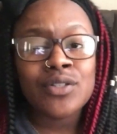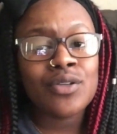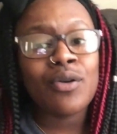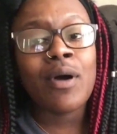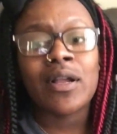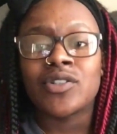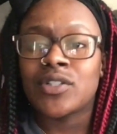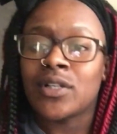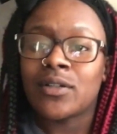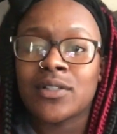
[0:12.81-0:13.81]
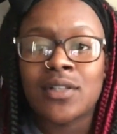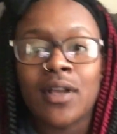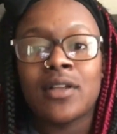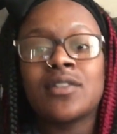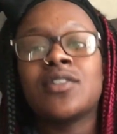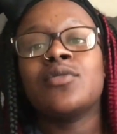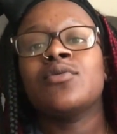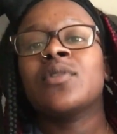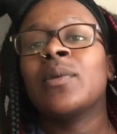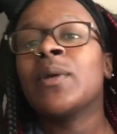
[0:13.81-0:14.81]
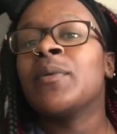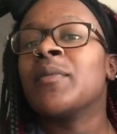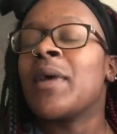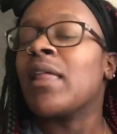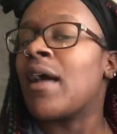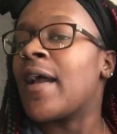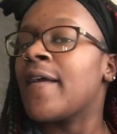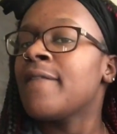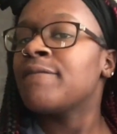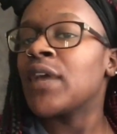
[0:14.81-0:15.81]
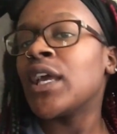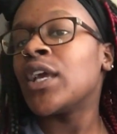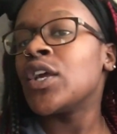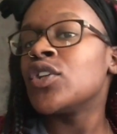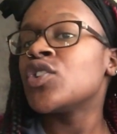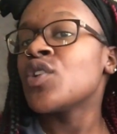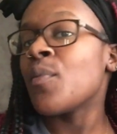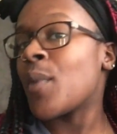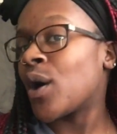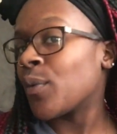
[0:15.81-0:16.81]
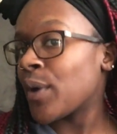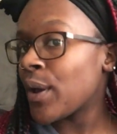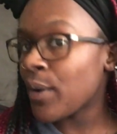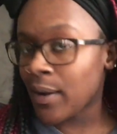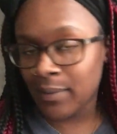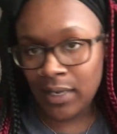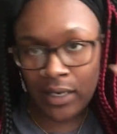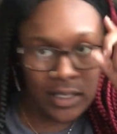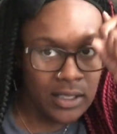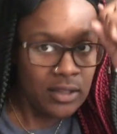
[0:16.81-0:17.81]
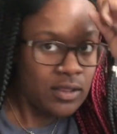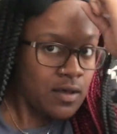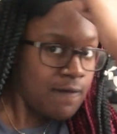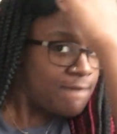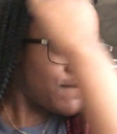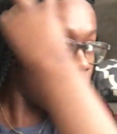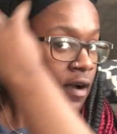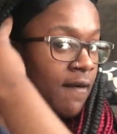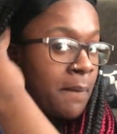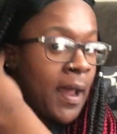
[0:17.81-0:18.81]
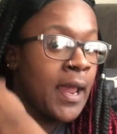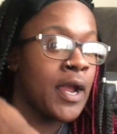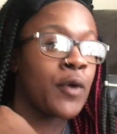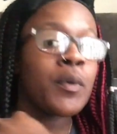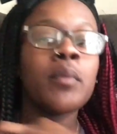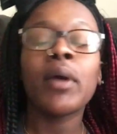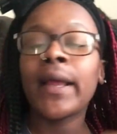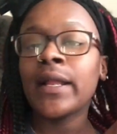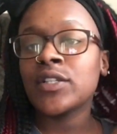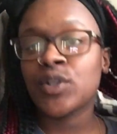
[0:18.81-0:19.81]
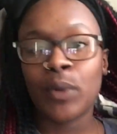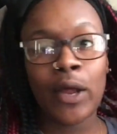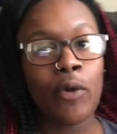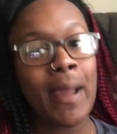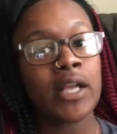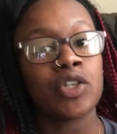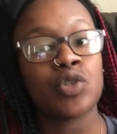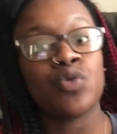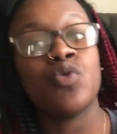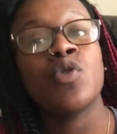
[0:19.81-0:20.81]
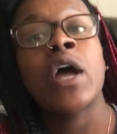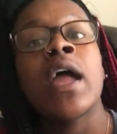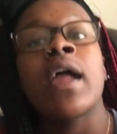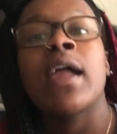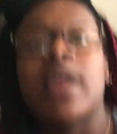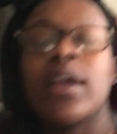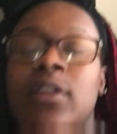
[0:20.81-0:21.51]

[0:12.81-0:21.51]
So I just now decided to do something with my life. And tomorrow I'm getting the front of my hair rebraided. So when I go back to school, it